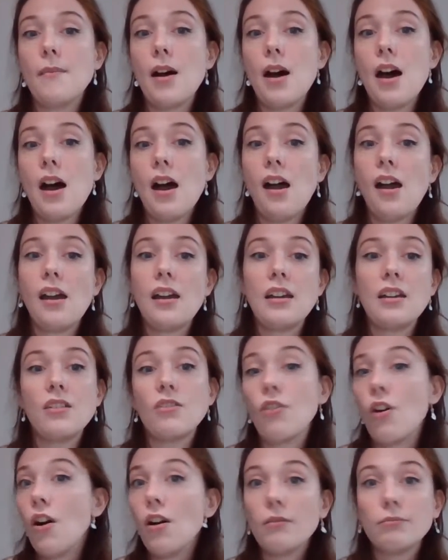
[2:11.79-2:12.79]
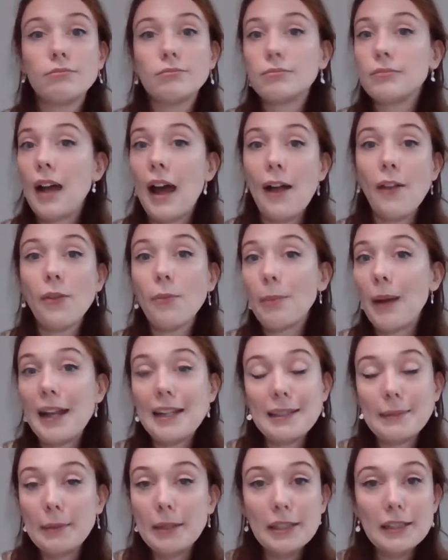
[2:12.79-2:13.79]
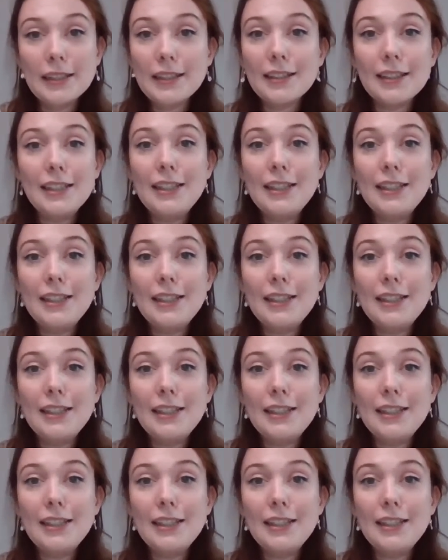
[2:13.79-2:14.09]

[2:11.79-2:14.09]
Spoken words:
I got health placements.